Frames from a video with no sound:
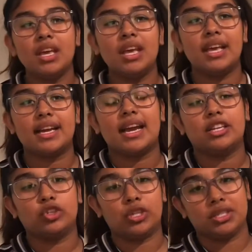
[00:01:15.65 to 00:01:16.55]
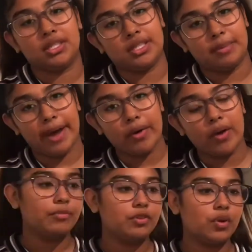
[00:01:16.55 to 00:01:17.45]
It kind of stresses him out.
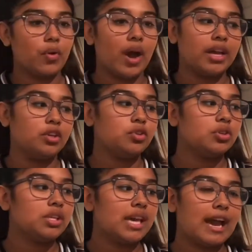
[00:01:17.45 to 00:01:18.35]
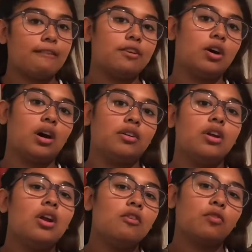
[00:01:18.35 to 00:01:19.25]
So I usually have it on
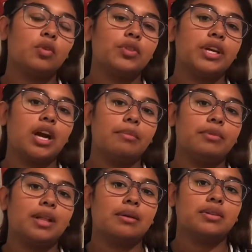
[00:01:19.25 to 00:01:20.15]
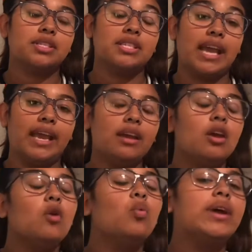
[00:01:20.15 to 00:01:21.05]
for only a couple hours a day
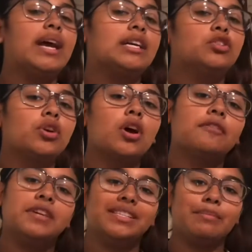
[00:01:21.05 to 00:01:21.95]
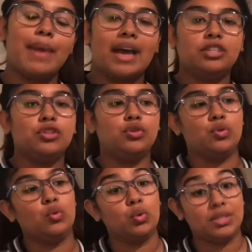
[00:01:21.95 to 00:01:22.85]
when I turn off his mat to
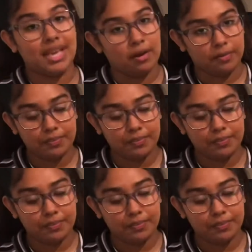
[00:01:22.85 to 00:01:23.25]
cool down.